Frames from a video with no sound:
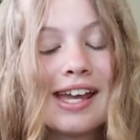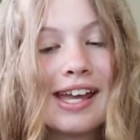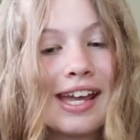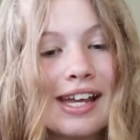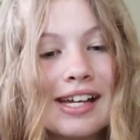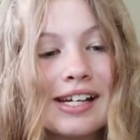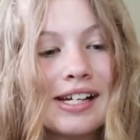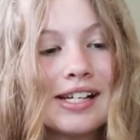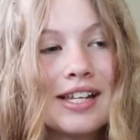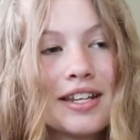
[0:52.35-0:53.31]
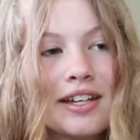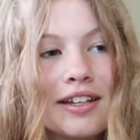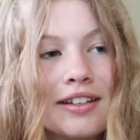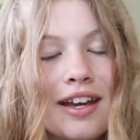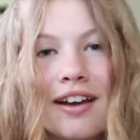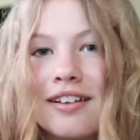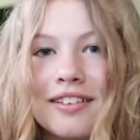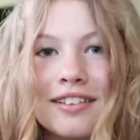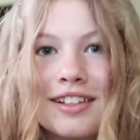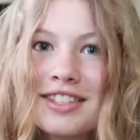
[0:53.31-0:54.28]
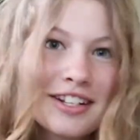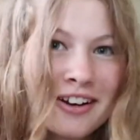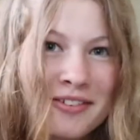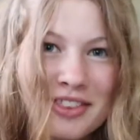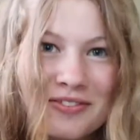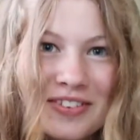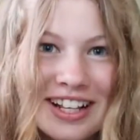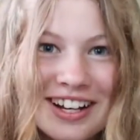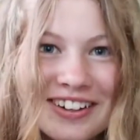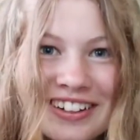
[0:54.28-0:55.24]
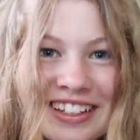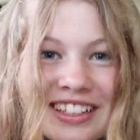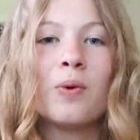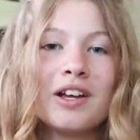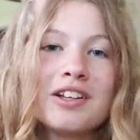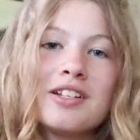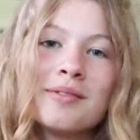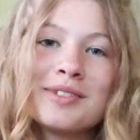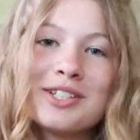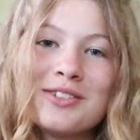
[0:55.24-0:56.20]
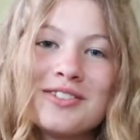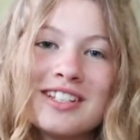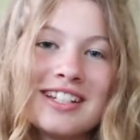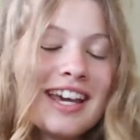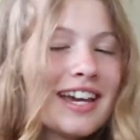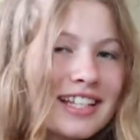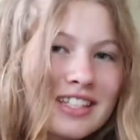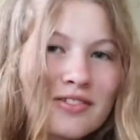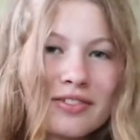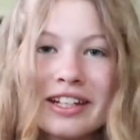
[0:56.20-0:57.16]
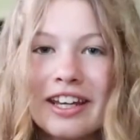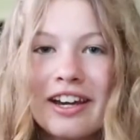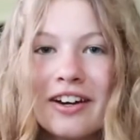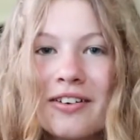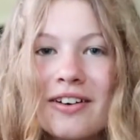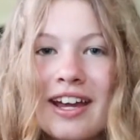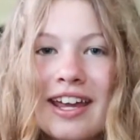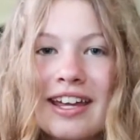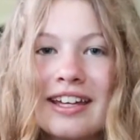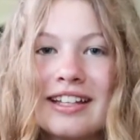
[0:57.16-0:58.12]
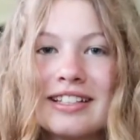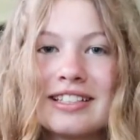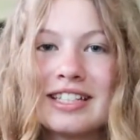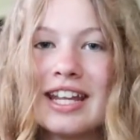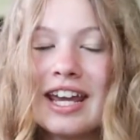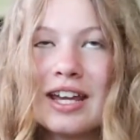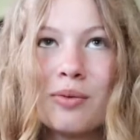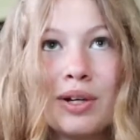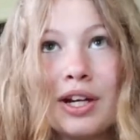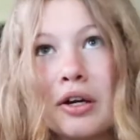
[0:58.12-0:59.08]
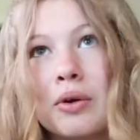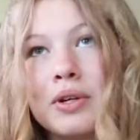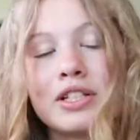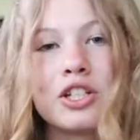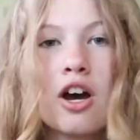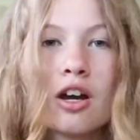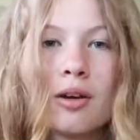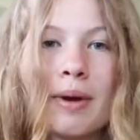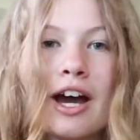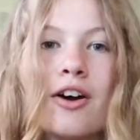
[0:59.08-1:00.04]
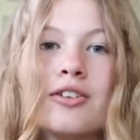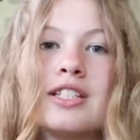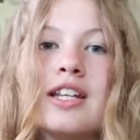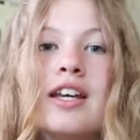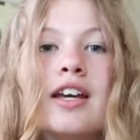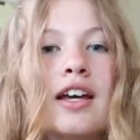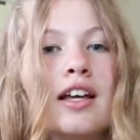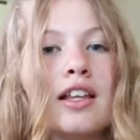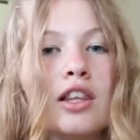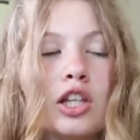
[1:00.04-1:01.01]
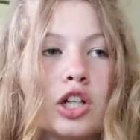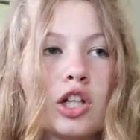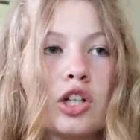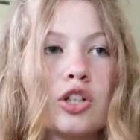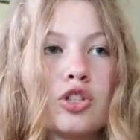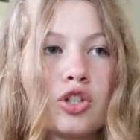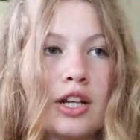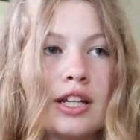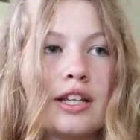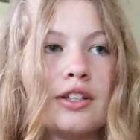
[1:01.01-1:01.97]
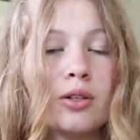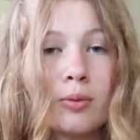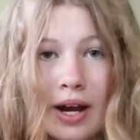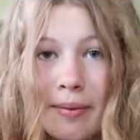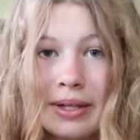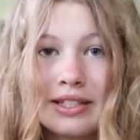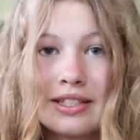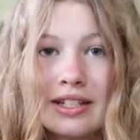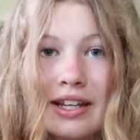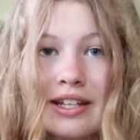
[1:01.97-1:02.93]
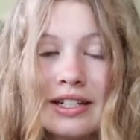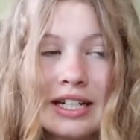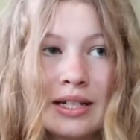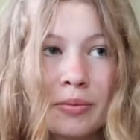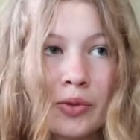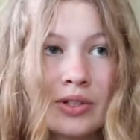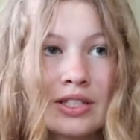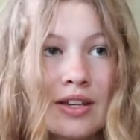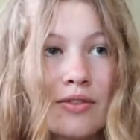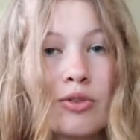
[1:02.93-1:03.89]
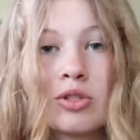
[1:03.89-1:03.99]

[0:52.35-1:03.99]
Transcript: and yeah, let's get on with the video. Welcome to today's video, and today we are going to talk about litter training your rabbit, and I'm going to give you